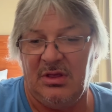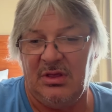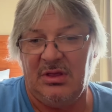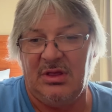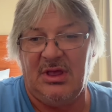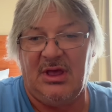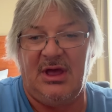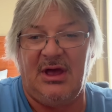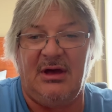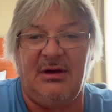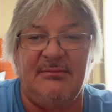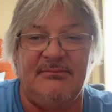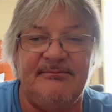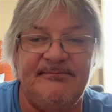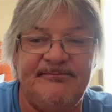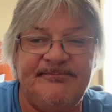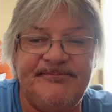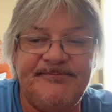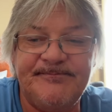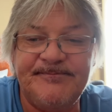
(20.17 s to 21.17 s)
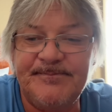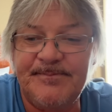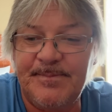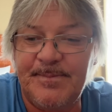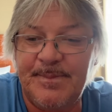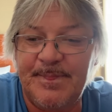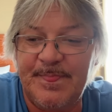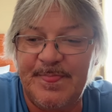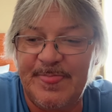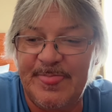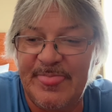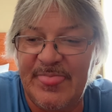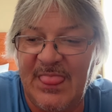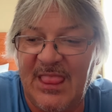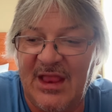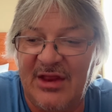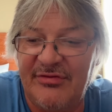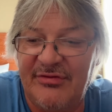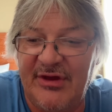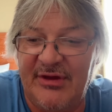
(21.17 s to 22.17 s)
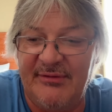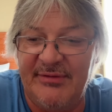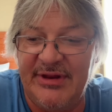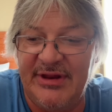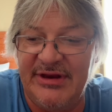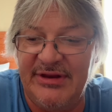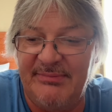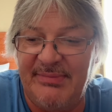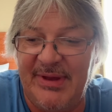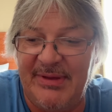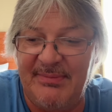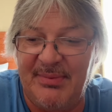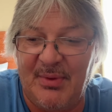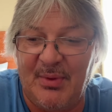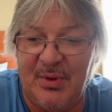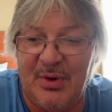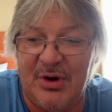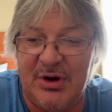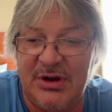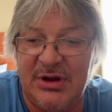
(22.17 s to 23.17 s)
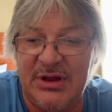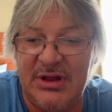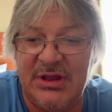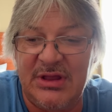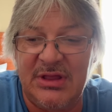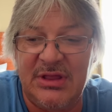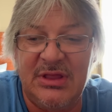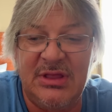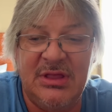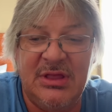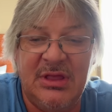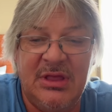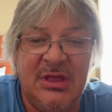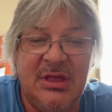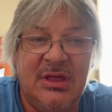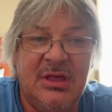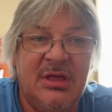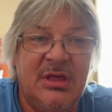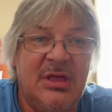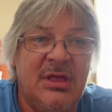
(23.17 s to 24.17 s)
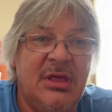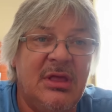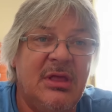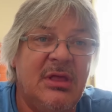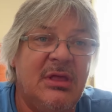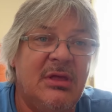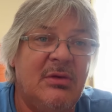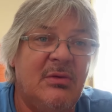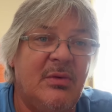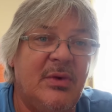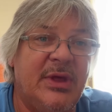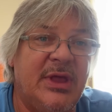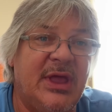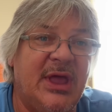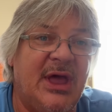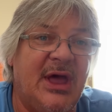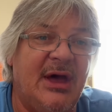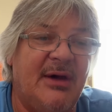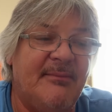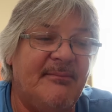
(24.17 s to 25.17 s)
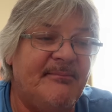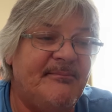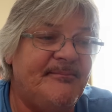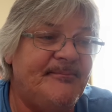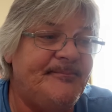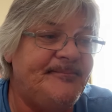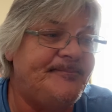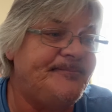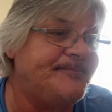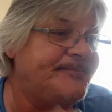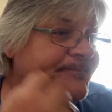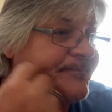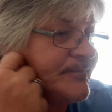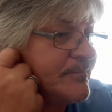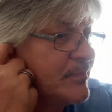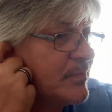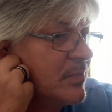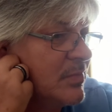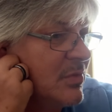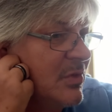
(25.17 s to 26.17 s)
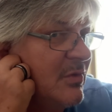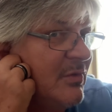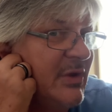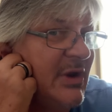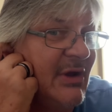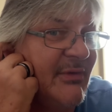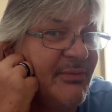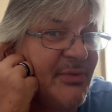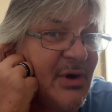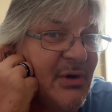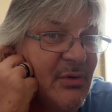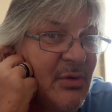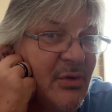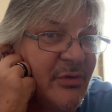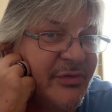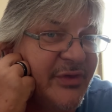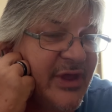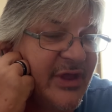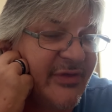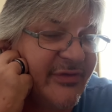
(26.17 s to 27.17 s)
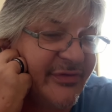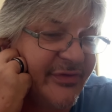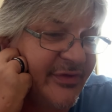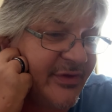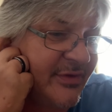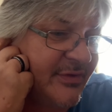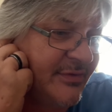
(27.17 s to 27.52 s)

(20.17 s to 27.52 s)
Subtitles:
yeah, we did the paperwork. We went out for our road test.